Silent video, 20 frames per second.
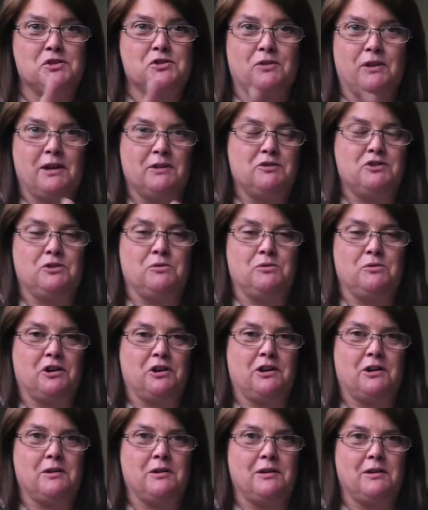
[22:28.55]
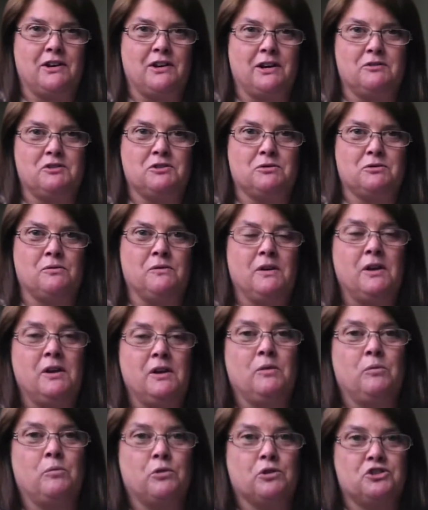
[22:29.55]
So how do you work out even how to
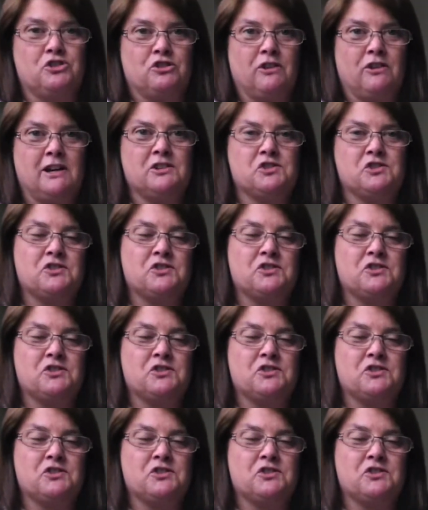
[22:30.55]
wash your hands?